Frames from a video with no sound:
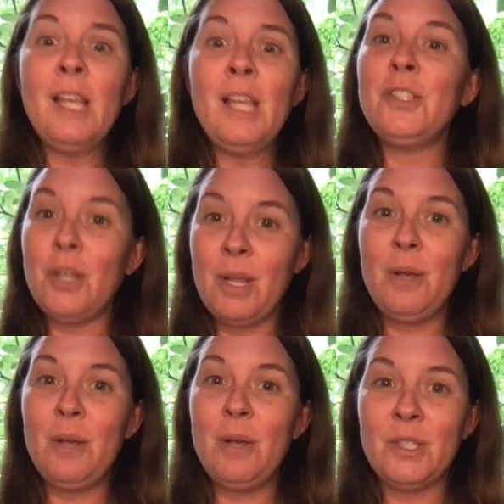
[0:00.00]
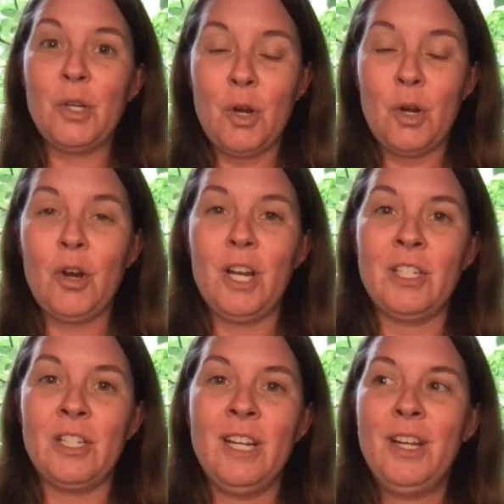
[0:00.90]
And so he was
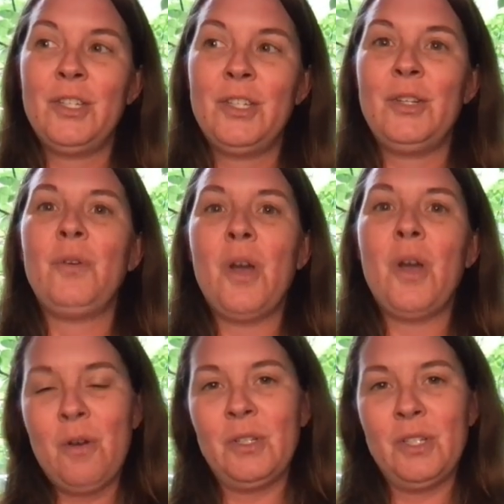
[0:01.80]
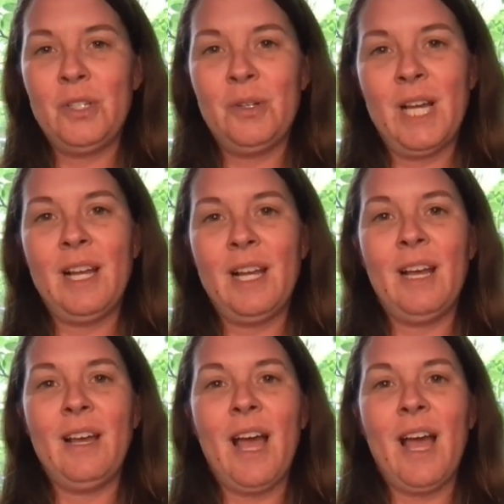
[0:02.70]
encouraged to go to uh,